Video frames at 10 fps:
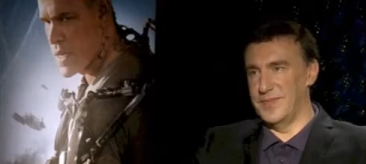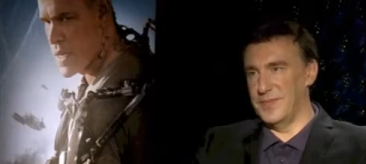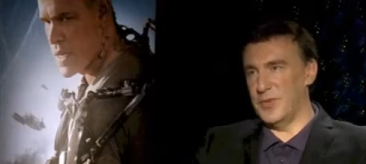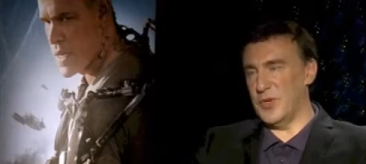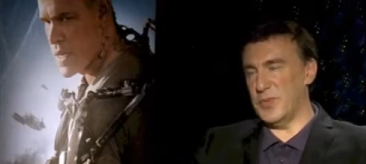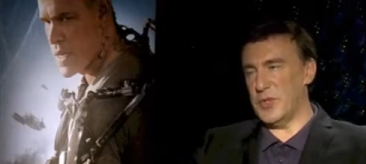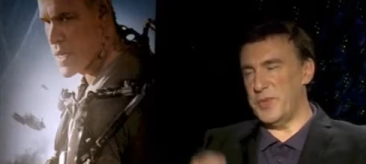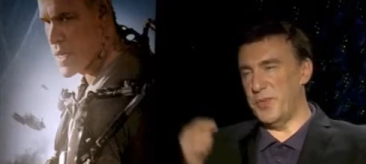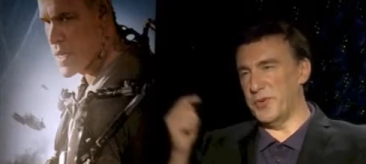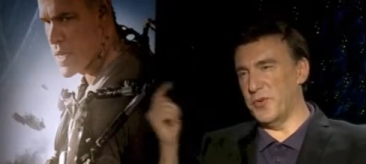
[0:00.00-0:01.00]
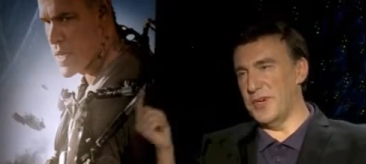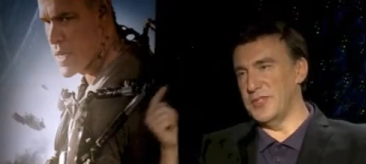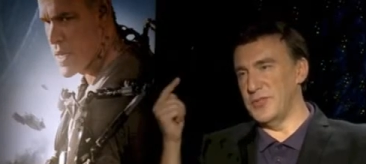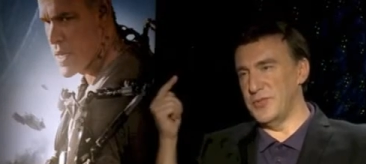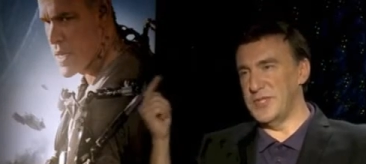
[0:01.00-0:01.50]
Speaker 1: But what about the people
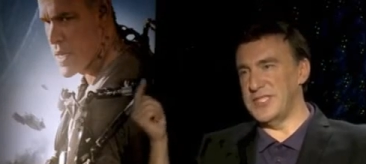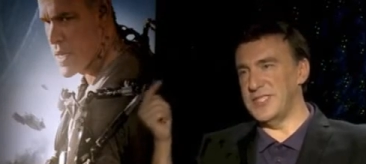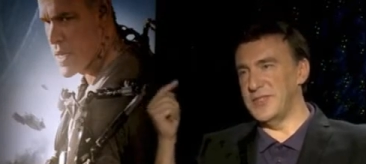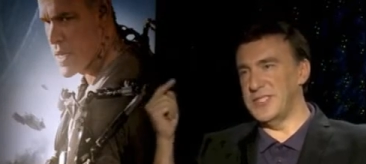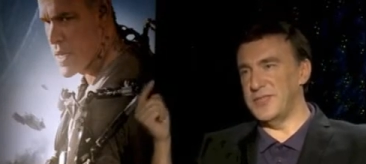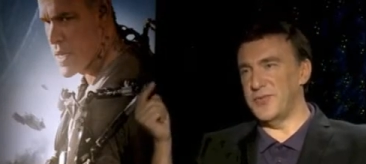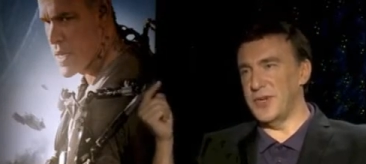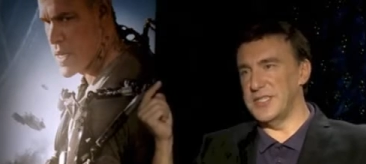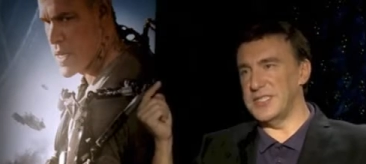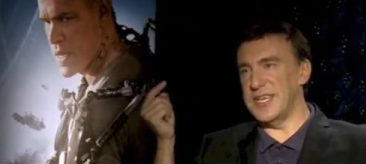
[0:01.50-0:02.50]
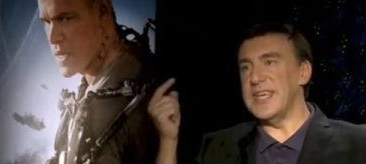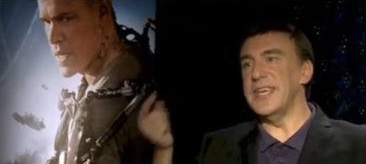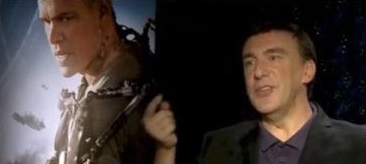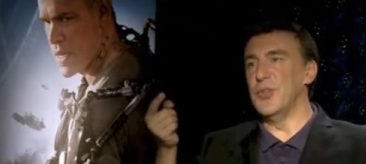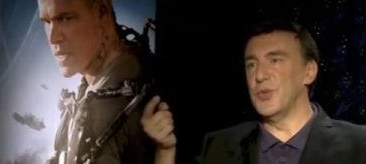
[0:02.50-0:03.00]
around you? Do they see a difference
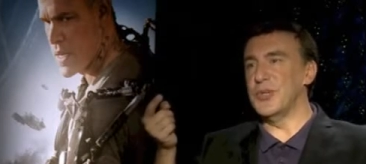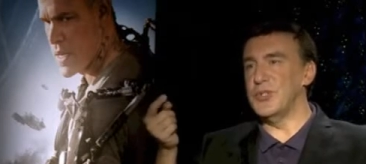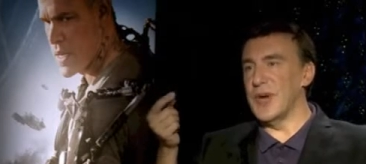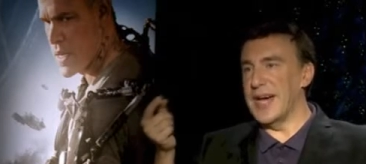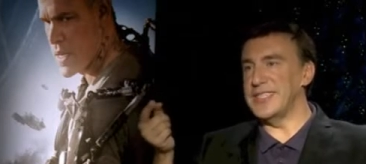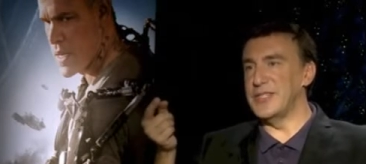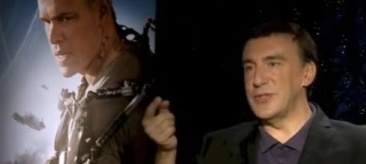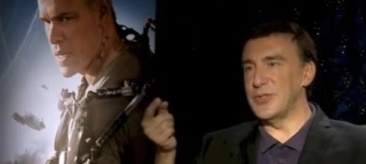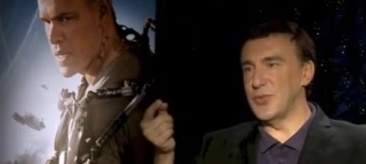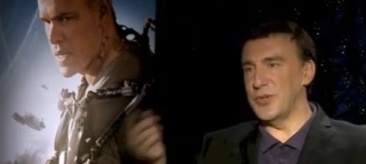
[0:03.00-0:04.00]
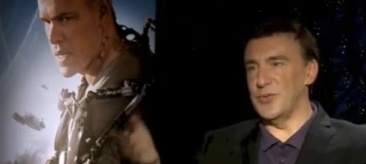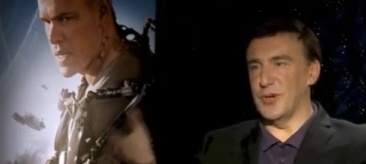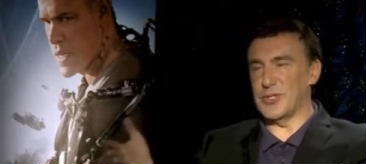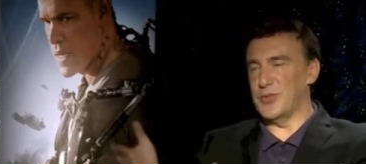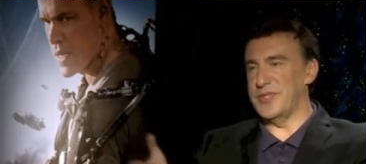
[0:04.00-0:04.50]
in you, in your attitude when you
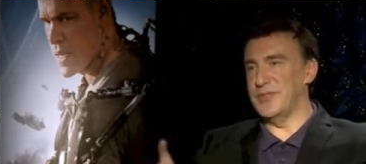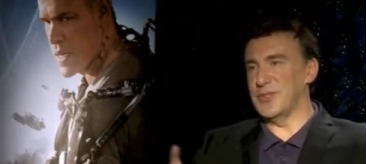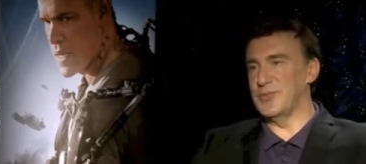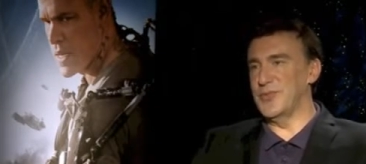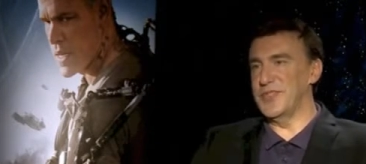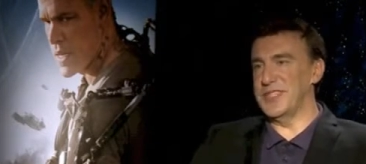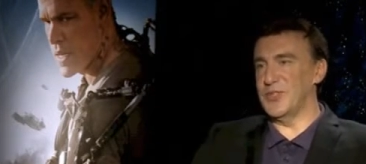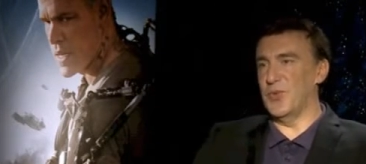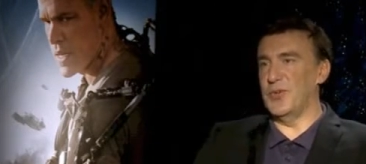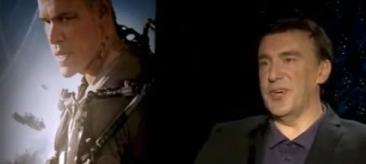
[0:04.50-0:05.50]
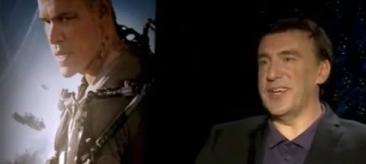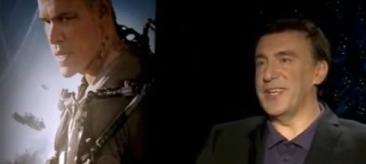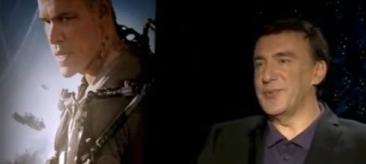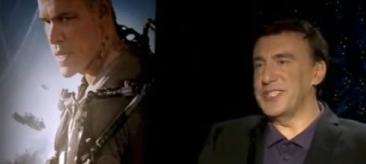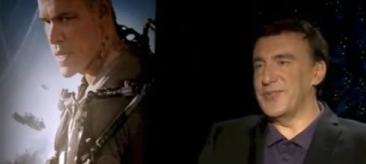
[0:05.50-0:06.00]
are shooting these movies or when you are
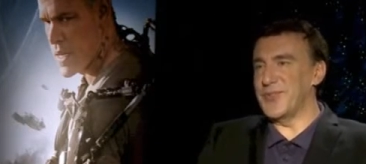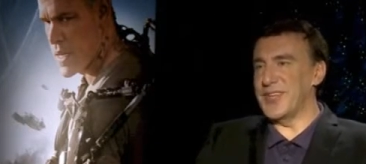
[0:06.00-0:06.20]
getting ready for